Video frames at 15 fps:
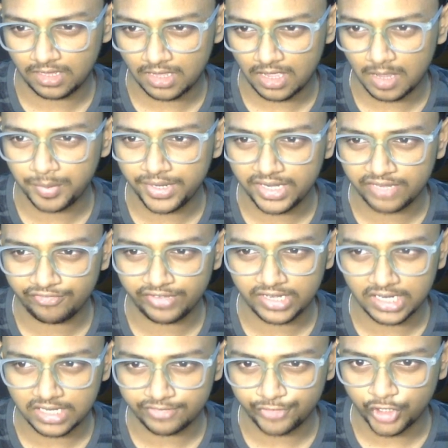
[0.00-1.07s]
a bit
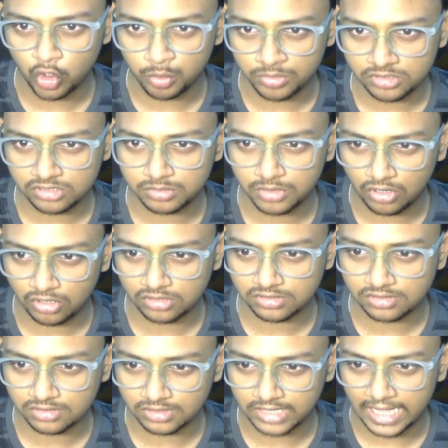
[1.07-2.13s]
difficult for humans because
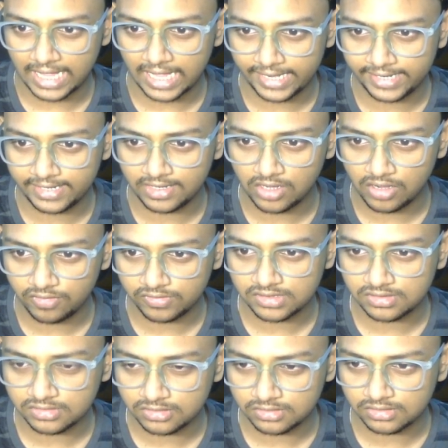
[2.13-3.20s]
the idea of this
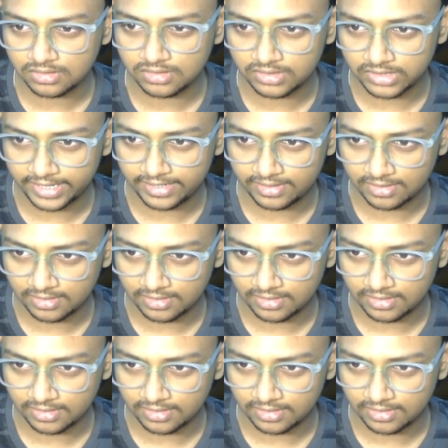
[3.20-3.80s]
is that